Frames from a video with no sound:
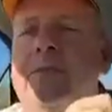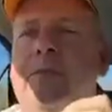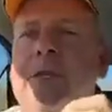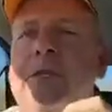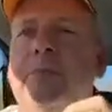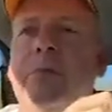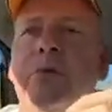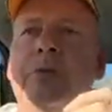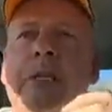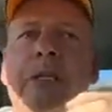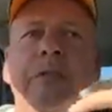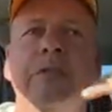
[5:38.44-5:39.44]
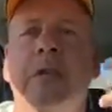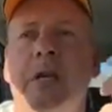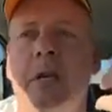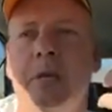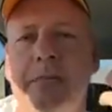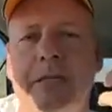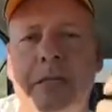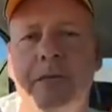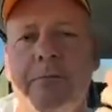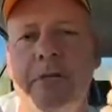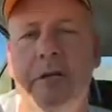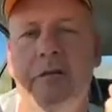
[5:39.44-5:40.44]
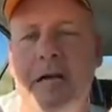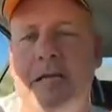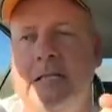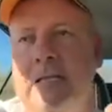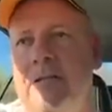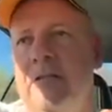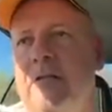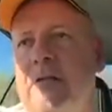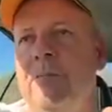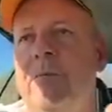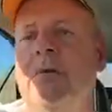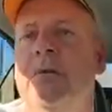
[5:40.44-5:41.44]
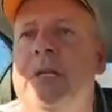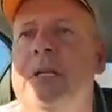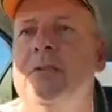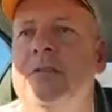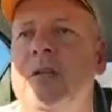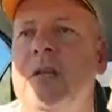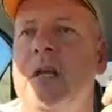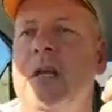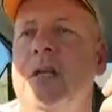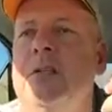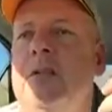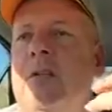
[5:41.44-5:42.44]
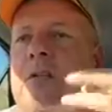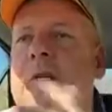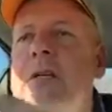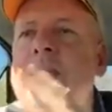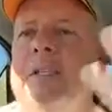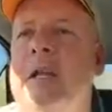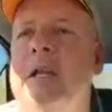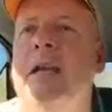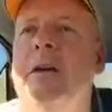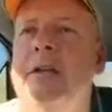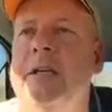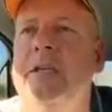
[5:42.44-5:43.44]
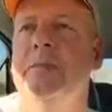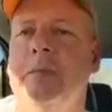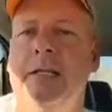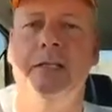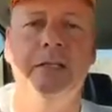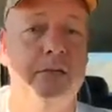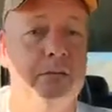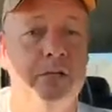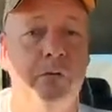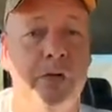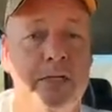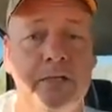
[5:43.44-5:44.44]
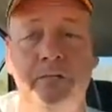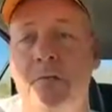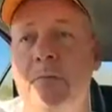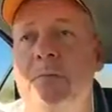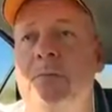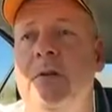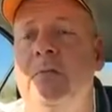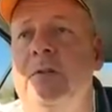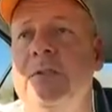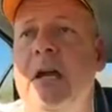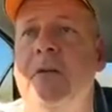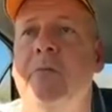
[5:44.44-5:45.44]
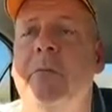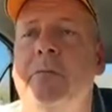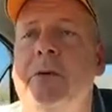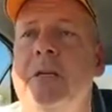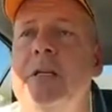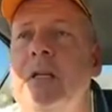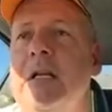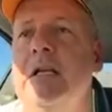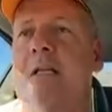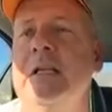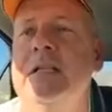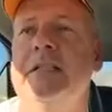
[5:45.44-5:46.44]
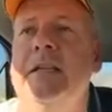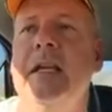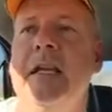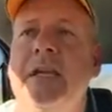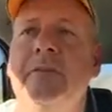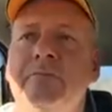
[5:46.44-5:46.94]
for these proteins, but the amino acids that are in the proteins. So here's kind of how he explained it, a way to remember it, which I remember it. Let's say